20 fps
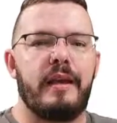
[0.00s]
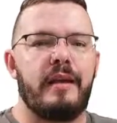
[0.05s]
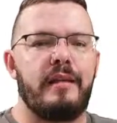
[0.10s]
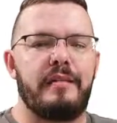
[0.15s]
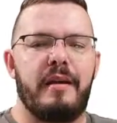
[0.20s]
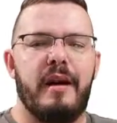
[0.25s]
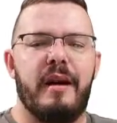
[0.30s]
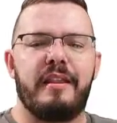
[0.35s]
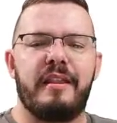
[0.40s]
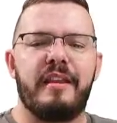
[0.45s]

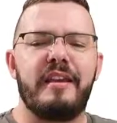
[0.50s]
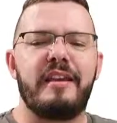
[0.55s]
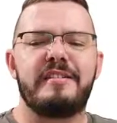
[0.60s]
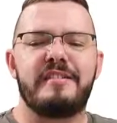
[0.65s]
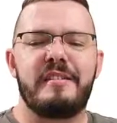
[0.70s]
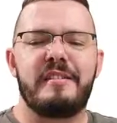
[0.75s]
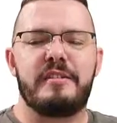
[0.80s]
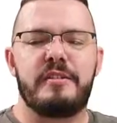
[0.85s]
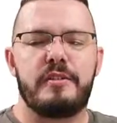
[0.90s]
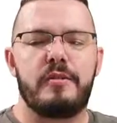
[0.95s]
I think it's
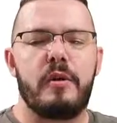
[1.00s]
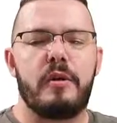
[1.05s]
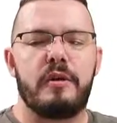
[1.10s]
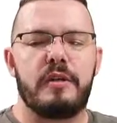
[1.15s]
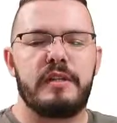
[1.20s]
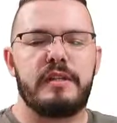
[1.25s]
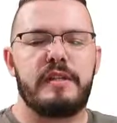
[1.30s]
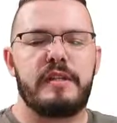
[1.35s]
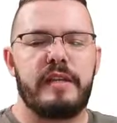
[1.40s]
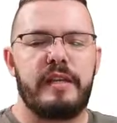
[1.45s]
the
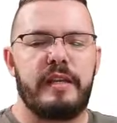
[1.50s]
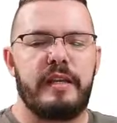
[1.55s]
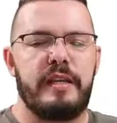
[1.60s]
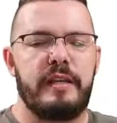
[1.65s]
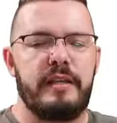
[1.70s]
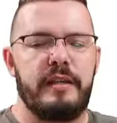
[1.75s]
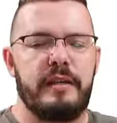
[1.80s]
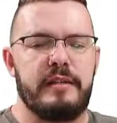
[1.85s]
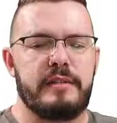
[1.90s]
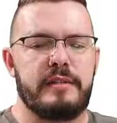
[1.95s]
strongest thing he
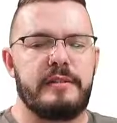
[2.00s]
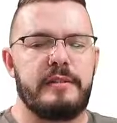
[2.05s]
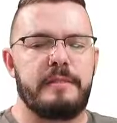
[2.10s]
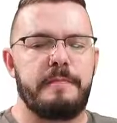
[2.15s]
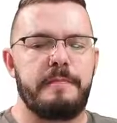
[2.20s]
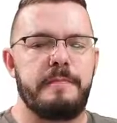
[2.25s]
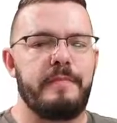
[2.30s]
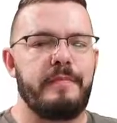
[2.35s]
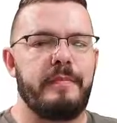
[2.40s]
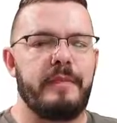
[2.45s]
does,
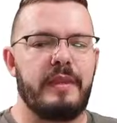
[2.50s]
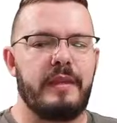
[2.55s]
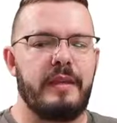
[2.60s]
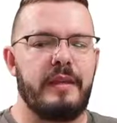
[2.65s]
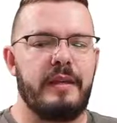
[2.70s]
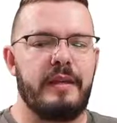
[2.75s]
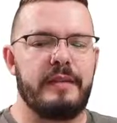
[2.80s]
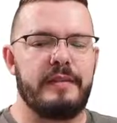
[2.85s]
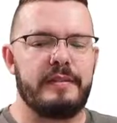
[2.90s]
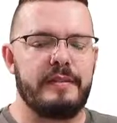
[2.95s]

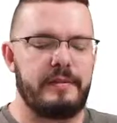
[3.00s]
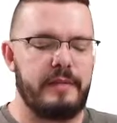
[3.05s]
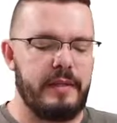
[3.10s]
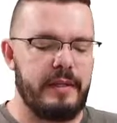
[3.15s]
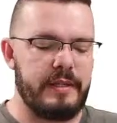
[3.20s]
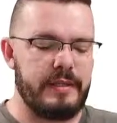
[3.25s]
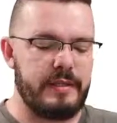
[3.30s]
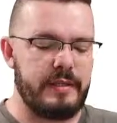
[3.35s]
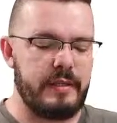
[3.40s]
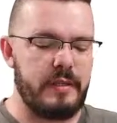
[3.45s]

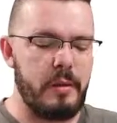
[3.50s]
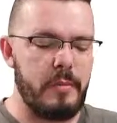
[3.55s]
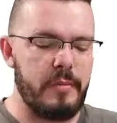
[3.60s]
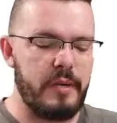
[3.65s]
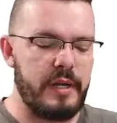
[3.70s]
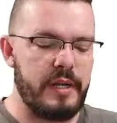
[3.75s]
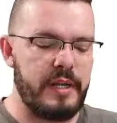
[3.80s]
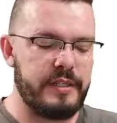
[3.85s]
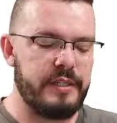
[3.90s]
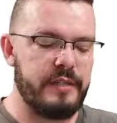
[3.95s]
is a
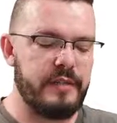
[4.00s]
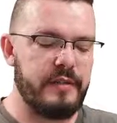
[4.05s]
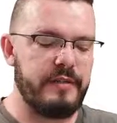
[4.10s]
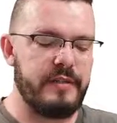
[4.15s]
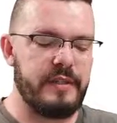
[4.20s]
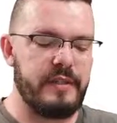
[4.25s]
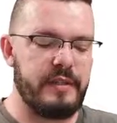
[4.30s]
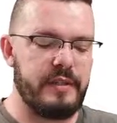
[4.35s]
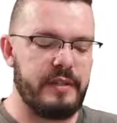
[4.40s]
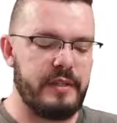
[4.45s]
combination of
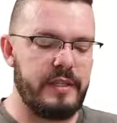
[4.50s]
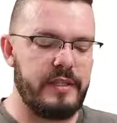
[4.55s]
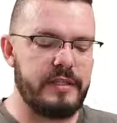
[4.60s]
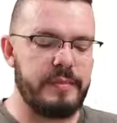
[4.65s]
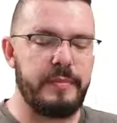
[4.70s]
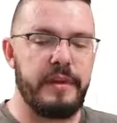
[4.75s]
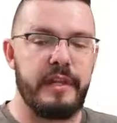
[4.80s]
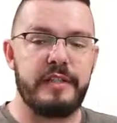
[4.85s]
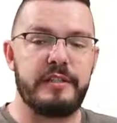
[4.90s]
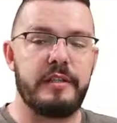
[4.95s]
these
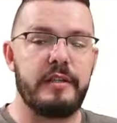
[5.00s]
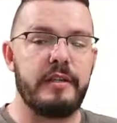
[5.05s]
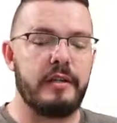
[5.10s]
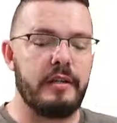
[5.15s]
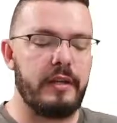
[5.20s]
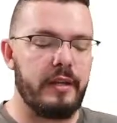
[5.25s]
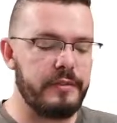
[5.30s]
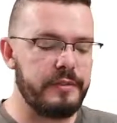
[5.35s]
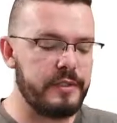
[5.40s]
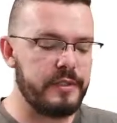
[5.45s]
spatial
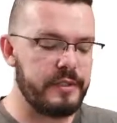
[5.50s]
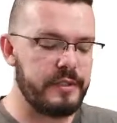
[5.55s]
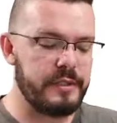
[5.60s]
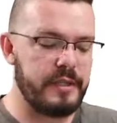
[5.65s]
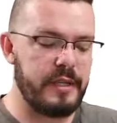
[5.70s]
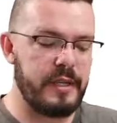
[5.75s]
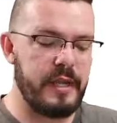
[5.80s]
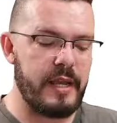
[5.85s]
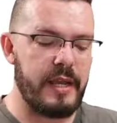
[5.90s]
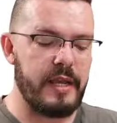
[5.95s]

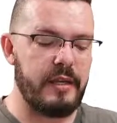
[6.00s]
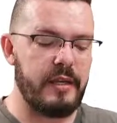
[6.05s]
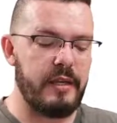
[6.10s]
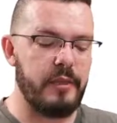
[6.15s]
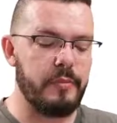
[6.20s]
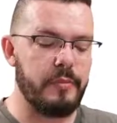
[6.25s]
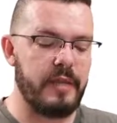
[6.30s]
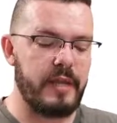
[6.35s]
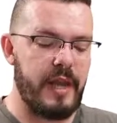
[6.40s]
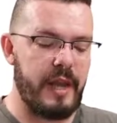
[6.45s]
enclosures and
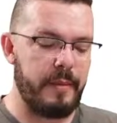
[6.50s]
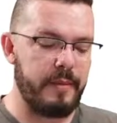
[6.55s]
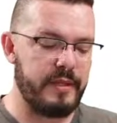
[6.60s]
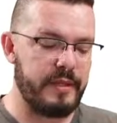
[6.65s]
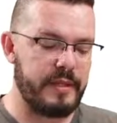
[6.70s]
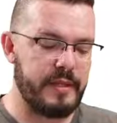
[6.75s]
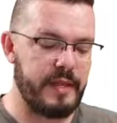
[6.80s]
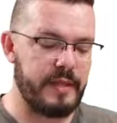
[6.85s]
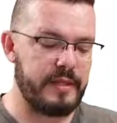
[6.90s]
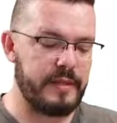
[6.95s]
human
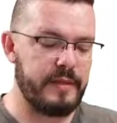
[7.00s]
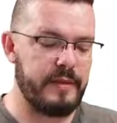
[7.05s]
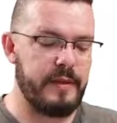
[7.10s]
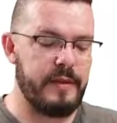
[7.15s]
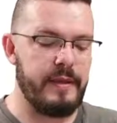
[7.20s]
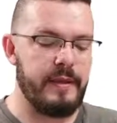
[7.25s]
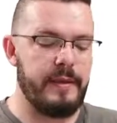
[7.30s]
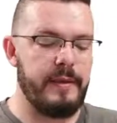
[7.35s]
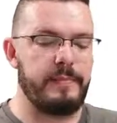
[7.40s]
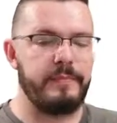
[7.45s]
habitat.
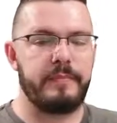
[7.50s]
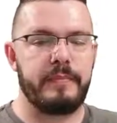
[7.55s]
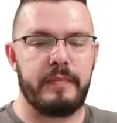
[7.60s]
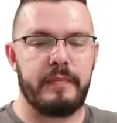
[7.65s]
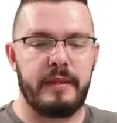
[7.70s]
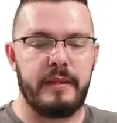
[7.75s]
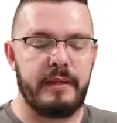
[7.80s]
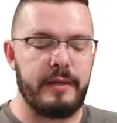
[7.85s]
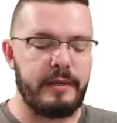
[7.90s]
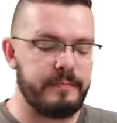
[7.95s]

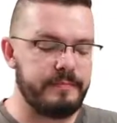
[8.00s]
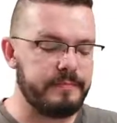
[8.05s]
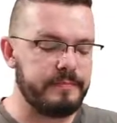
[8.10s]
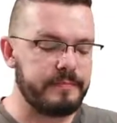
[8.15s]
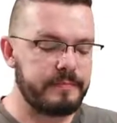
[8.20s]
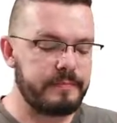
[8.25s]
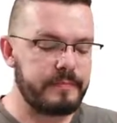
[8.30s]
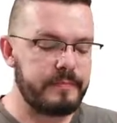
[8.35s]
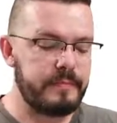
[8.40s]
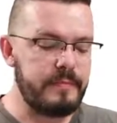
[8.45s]
And
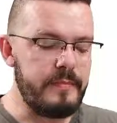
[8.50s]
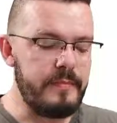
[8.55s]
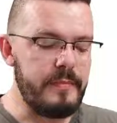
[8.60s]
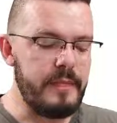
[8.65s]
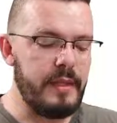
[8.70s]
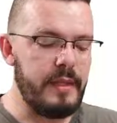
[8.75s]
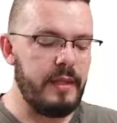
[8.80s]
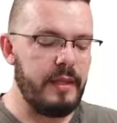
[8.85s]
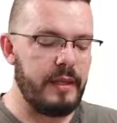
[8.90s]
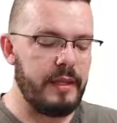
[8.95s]

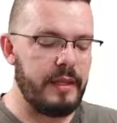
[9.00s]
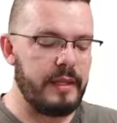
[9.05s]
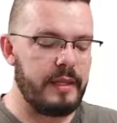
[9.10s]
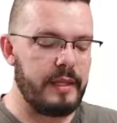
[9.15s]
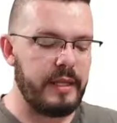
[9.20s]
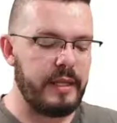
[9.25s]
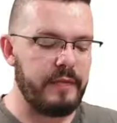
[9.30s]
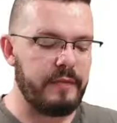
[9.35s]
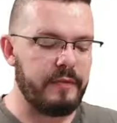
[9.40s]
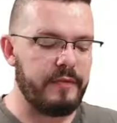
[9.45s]

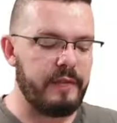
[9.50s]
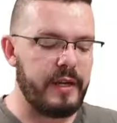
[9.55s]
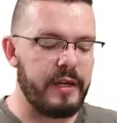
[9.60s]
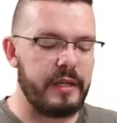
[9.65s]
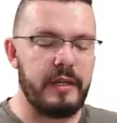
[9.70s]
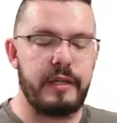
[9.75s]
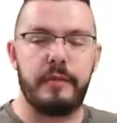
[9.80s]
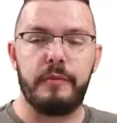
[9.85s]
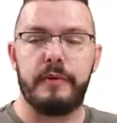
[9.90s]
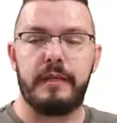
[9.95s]
then
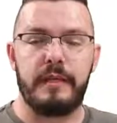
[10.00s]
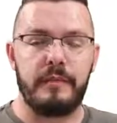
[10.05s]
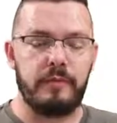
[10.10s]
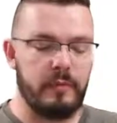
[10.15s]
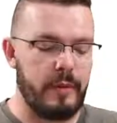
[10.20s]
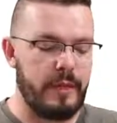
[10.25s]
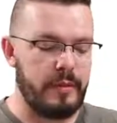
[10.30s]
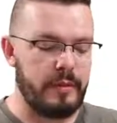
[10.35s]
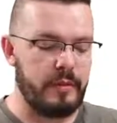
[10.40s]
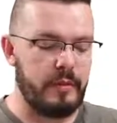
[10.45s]
finally, we
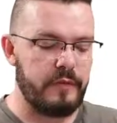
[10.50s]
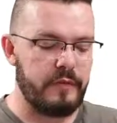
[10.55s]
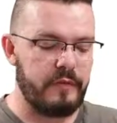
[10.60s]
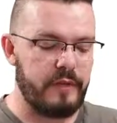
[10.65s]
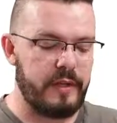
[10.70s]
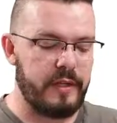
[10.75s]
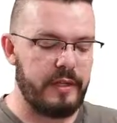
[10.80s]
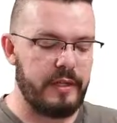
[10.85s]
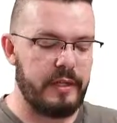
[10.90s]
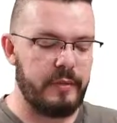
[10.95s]

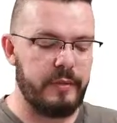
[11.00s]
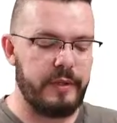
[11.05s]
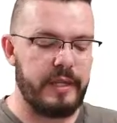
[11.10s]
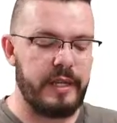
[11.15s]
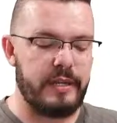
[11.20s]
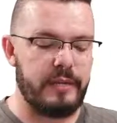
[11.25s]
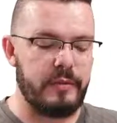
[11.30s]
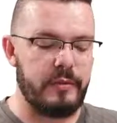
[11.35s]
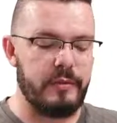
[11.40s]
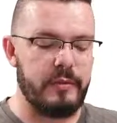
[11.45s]

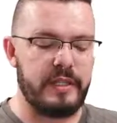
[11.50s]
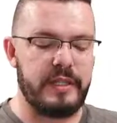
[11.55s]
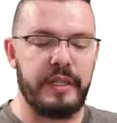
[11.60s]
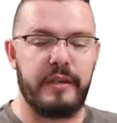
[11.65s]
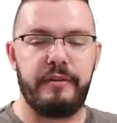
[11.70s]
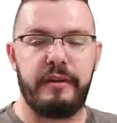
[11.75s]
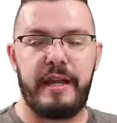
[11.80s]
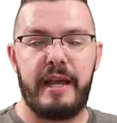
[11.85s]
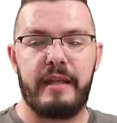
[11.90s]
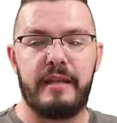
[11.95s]
get to
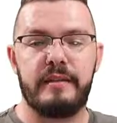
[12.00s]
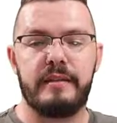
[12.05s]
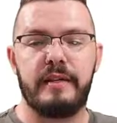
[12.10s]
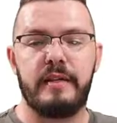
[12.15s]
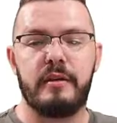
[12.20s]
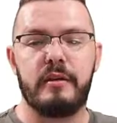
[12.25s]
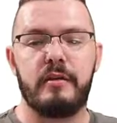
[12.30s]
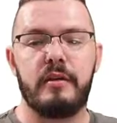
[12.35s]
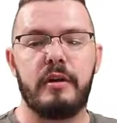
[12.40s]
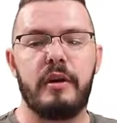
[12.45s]
materiality
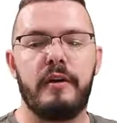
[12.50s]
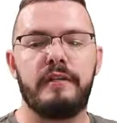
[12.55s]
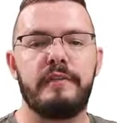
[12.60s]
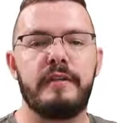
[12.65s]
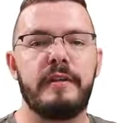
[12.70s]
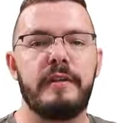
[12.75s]
and craft.